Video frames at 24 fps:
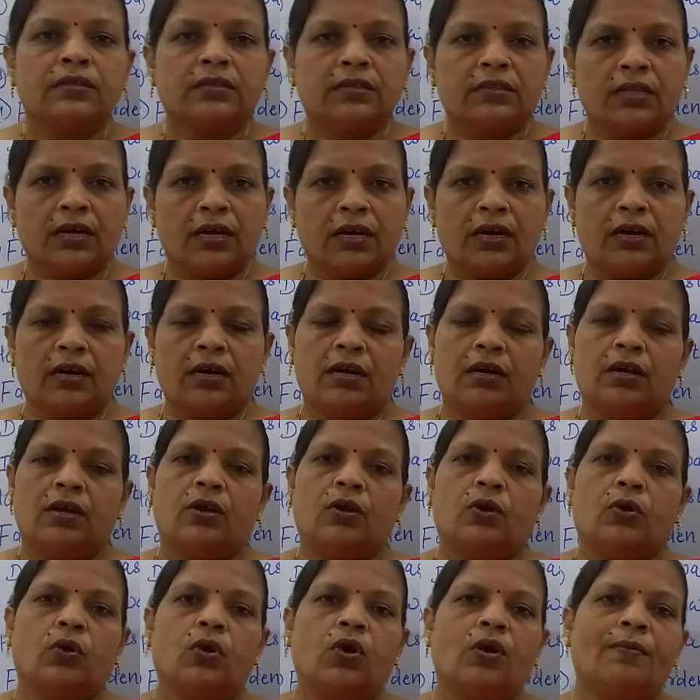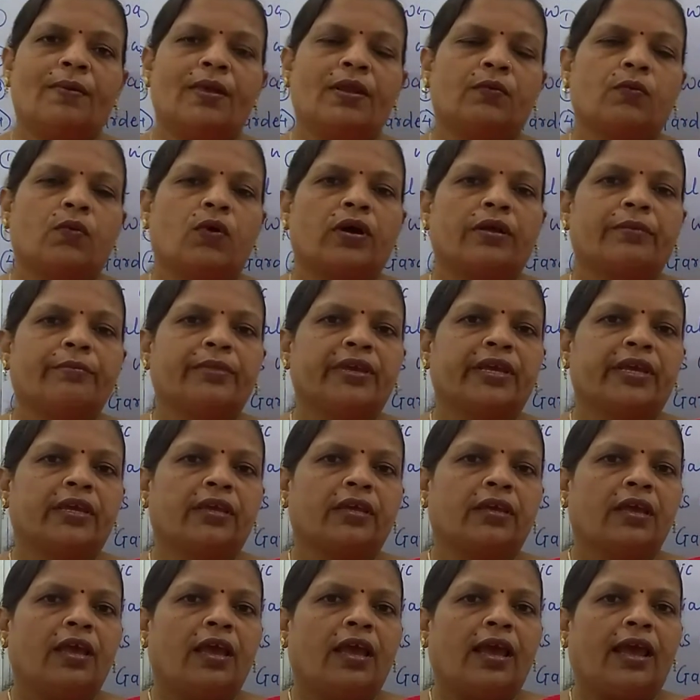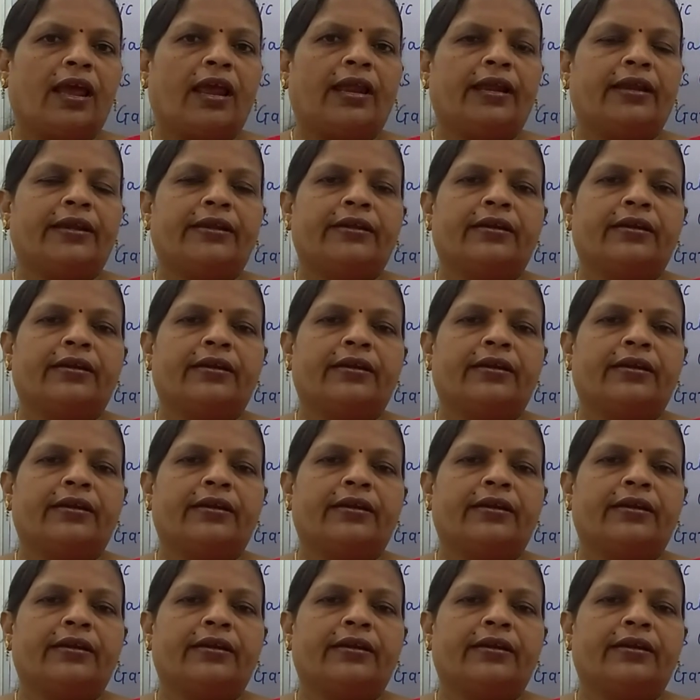the global warming and